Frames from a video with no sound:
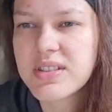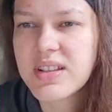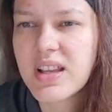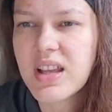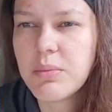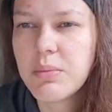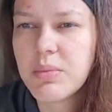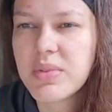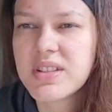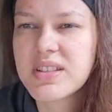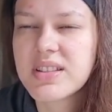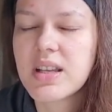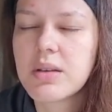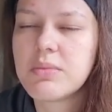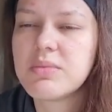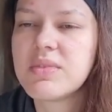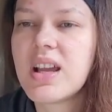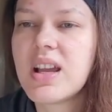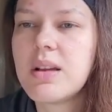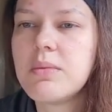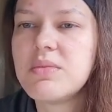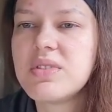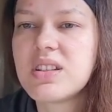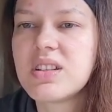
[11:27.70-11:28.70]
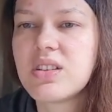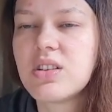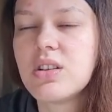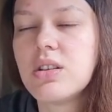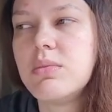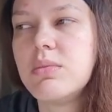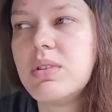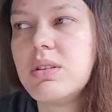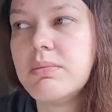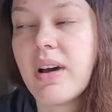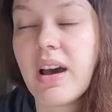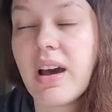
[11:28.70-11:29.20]
but sometimes it could
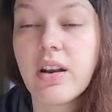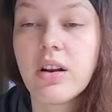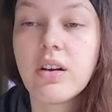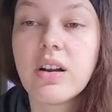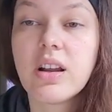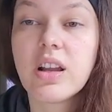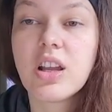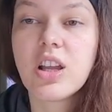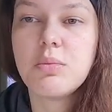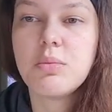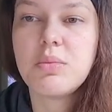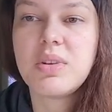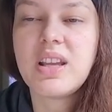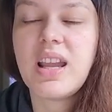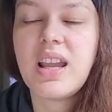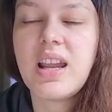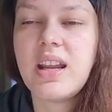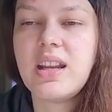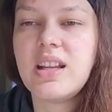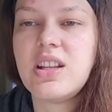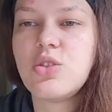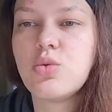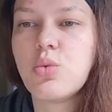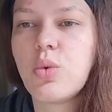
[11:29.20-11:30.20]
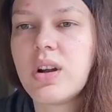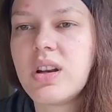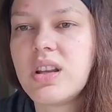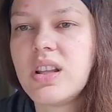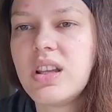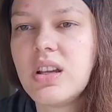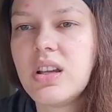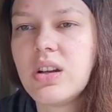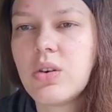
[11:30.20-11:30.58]
be better. It could be 80-20,